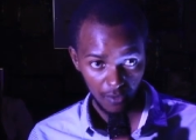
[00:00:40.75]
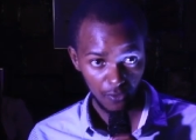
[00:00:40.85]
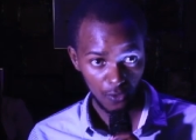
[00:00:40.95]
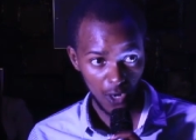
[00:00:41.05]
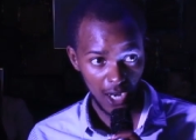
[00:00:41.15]

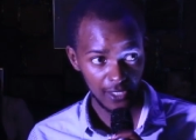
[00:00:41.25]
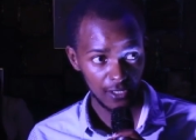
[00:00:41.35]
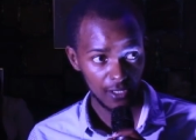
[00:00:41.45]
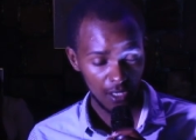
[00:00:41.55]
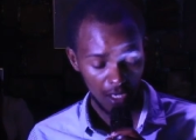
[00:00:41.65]
For
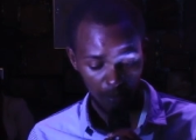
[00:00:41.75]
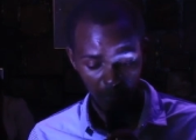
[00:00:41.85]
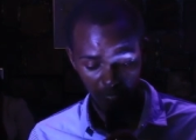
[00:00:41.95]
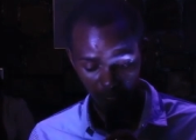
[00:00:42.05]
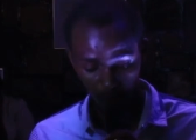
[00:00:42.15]
us,
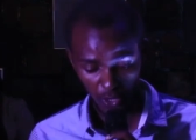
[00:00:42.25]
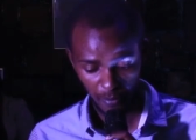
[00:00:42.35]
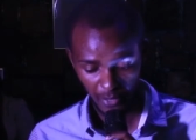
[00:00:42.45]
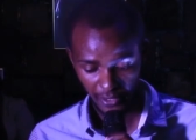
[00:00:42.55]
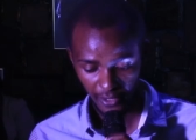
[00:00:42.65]
men and
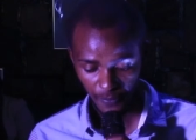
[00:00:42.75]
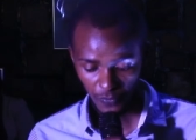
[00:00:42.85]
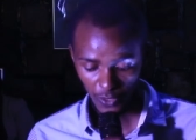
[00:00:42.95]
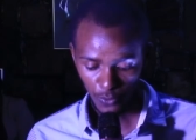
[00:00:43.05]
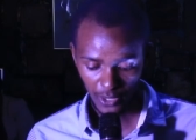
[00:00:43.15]
women,
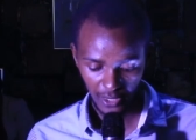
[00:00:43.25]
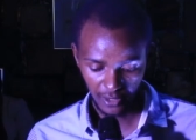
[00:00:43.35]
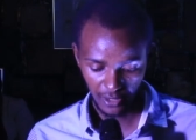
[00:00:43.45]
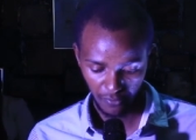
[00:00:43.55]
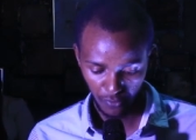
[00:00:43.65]
we
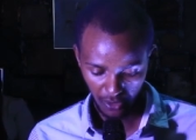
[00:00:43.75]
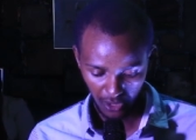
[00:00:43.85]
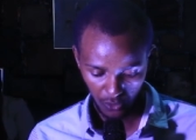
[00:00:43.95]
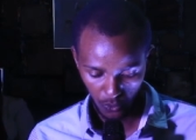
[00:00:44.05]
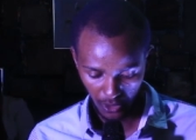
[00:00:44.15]
can't live
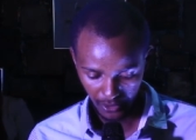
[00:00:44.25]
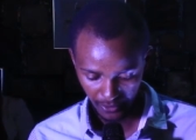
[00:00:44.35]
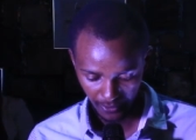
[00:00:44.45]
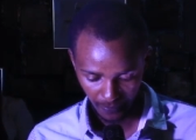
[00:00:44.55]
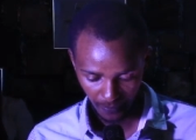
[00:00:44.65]
without one.